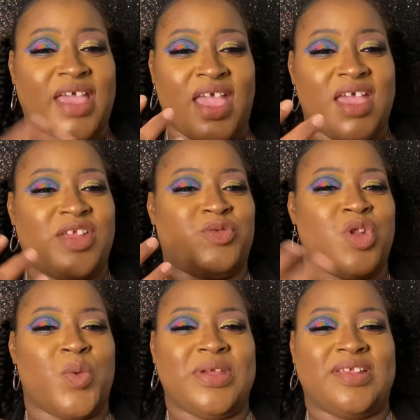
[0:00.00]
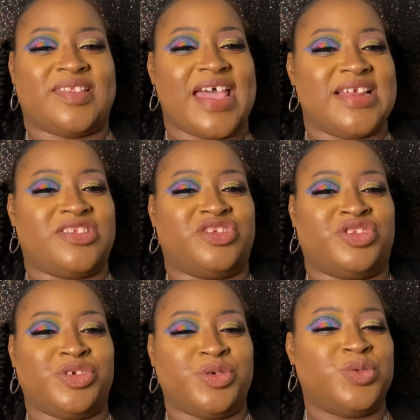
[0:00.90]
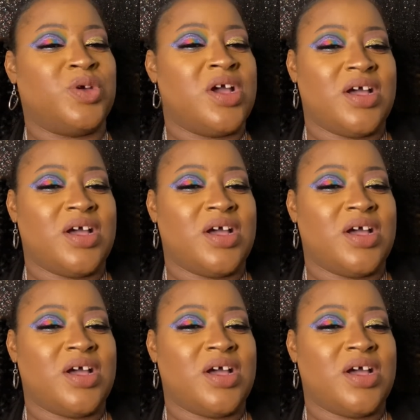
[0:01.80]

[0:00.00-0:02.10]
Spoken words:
and we decided to do